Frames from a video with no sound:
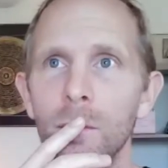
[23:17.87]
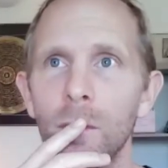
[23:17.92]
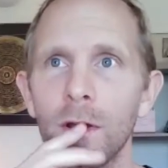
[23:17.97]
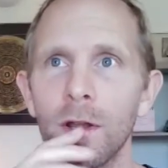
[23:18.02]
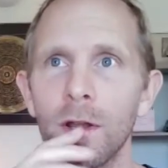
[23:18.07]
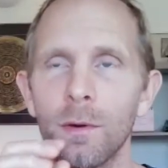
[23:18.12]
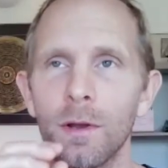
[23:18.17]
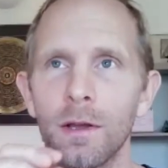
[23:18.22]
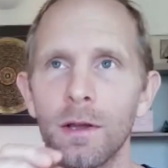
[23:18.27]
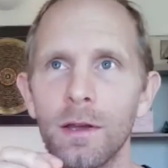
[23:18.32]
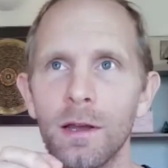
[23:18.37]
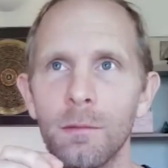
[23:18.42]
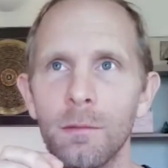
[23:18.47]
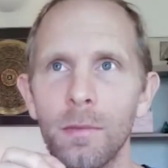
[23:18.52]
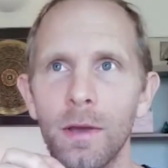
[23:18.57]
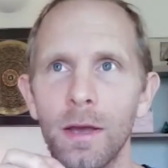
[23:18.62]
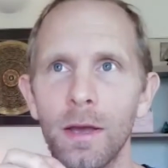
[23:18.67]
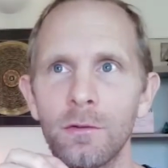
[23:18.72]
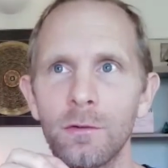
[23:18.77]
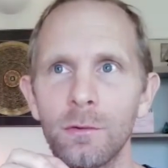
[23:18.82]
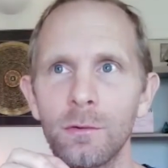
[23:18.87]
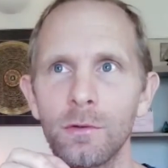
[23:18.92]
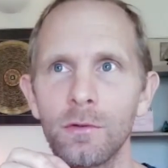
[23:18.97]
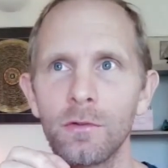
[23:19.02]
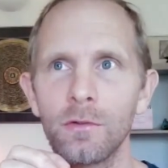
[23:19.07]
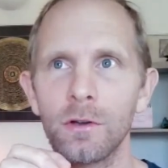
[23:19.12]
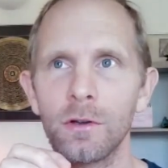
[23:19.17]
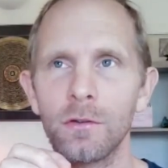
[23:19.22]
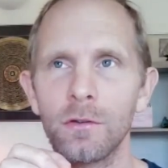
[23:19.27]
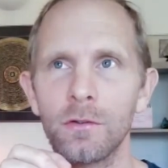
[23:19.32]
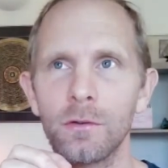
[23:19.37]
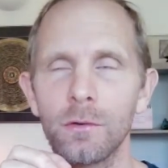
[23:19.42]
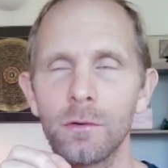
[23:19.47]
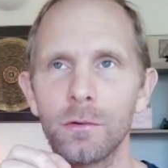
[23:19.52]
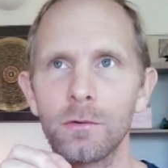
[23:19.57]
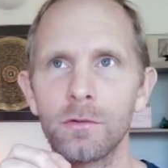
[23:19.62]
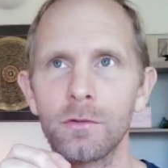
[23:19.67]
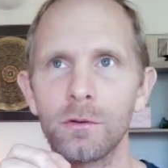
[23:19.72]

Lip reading: what I want to come back to is also,